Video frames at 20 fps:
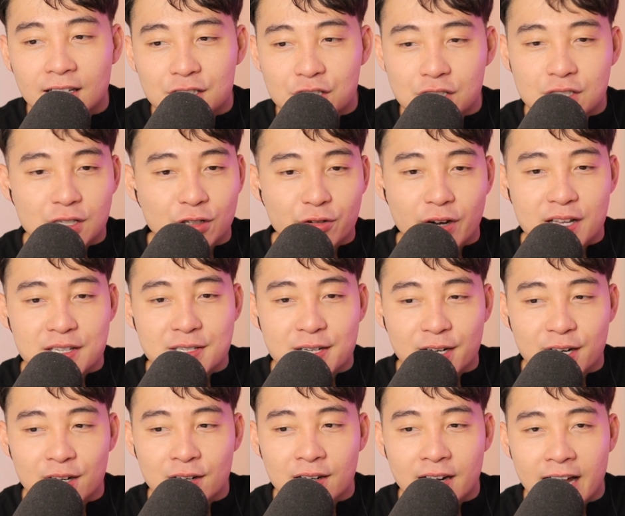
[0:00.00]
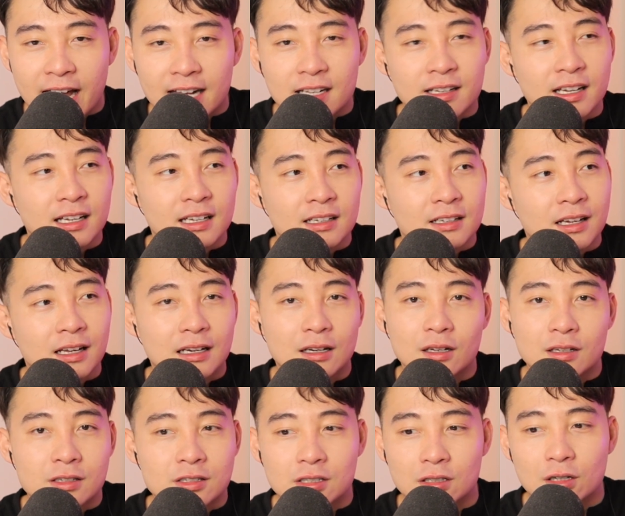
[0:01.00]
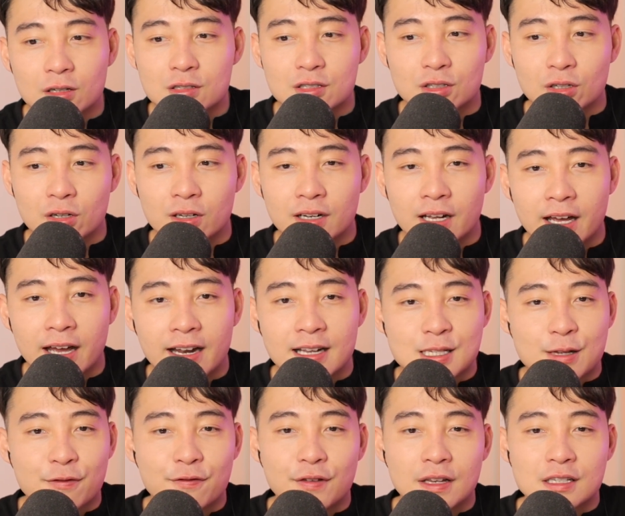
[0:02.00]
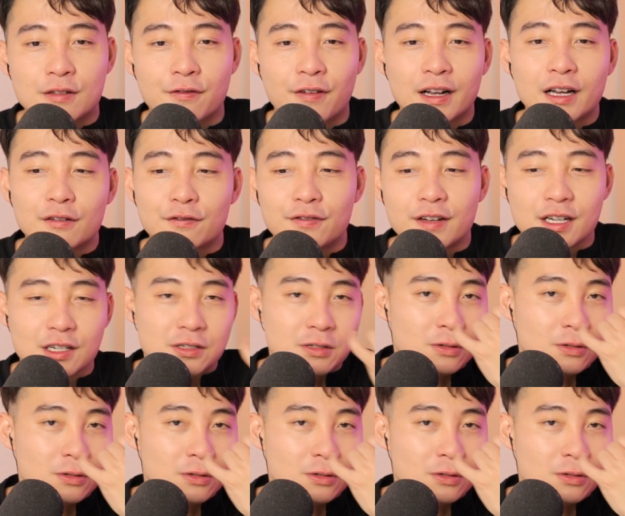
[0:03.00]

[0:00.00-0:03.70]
She's a great singer, and she looks good, and it's a fucking fish.